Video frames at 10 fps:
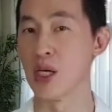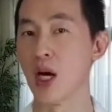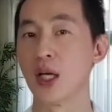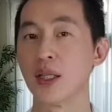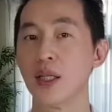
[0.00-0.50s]

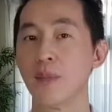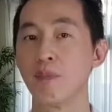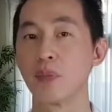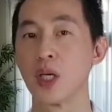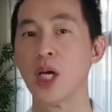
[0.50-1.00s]
beyond.
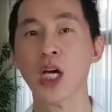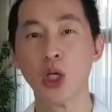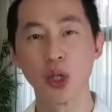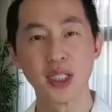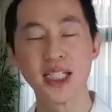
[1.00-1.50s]

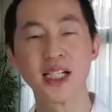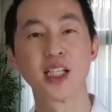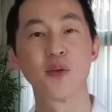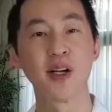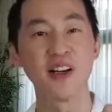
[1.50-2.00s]
You can see that
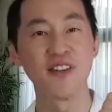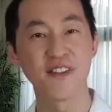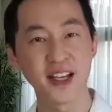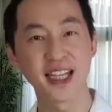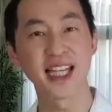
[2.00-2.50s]
they're very
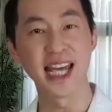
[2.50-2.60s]
fit